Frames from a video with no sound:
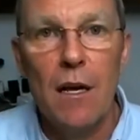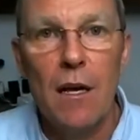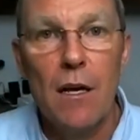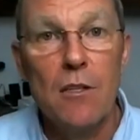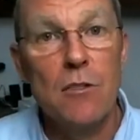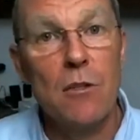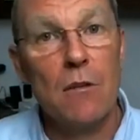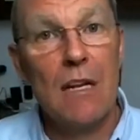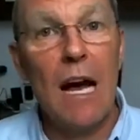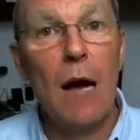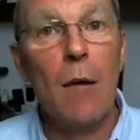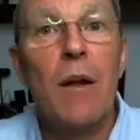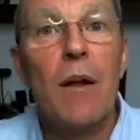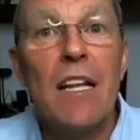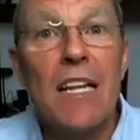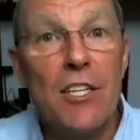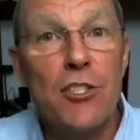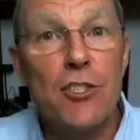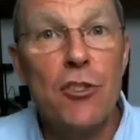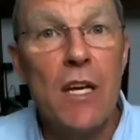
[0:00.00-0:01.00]
So now I'm going to
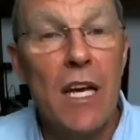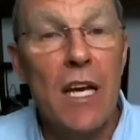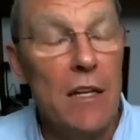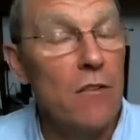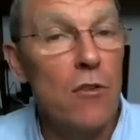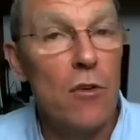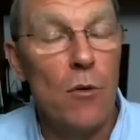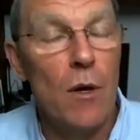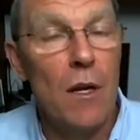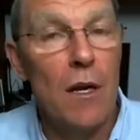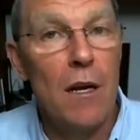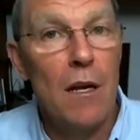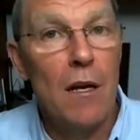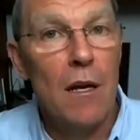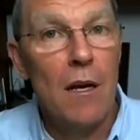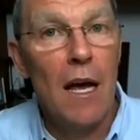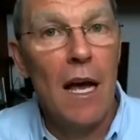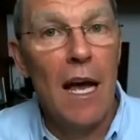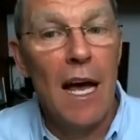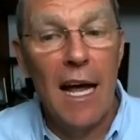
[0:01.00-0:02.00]
let you get to it.
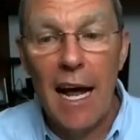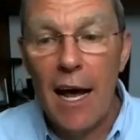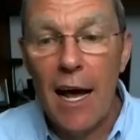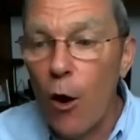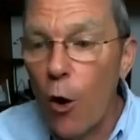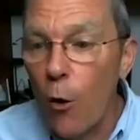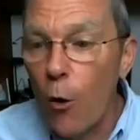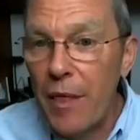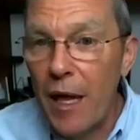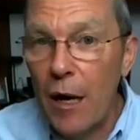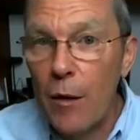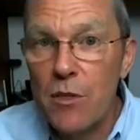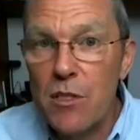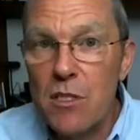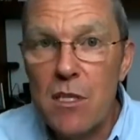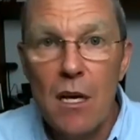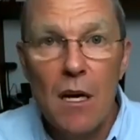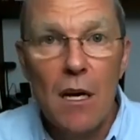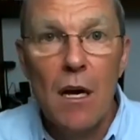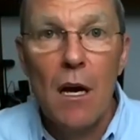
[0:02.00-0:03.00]
And I hope that
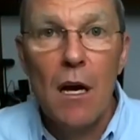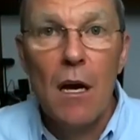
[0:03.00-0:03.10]
was